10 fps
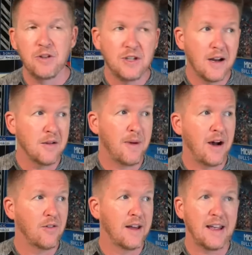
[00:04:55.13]
You're talking
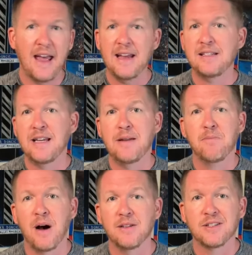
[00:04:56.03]
about like eighteen
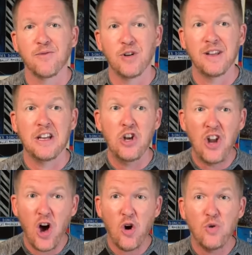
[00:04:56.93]
months of really
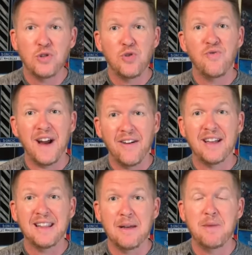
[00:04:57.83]
no to very
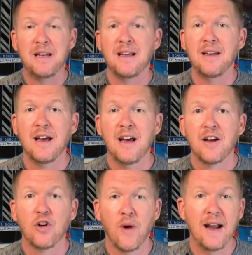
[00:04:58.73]
limited
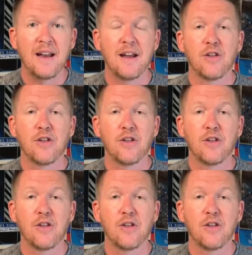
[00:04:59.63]
grading